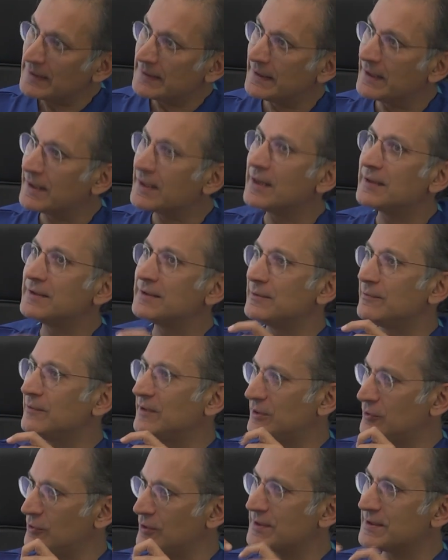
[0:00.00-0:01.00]
They get the
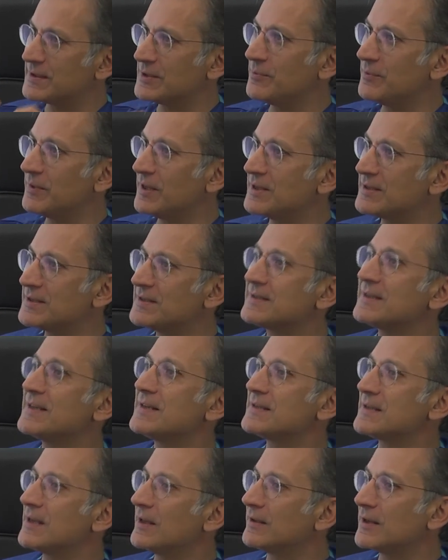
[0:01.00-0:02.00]
video examinations.
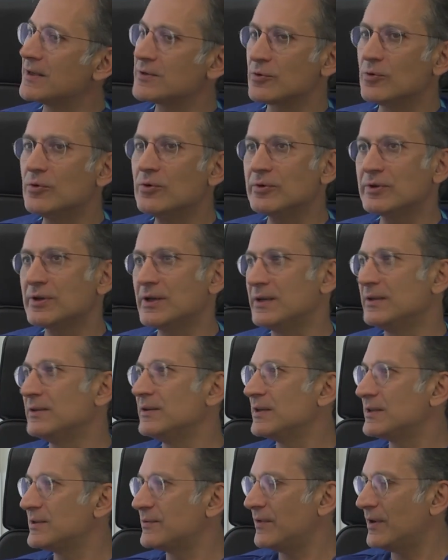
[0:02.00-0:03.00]
They send us. Oh, okay,
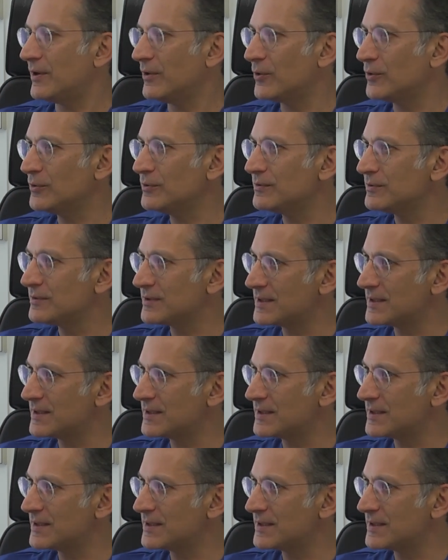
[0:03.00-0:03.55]
that's very good.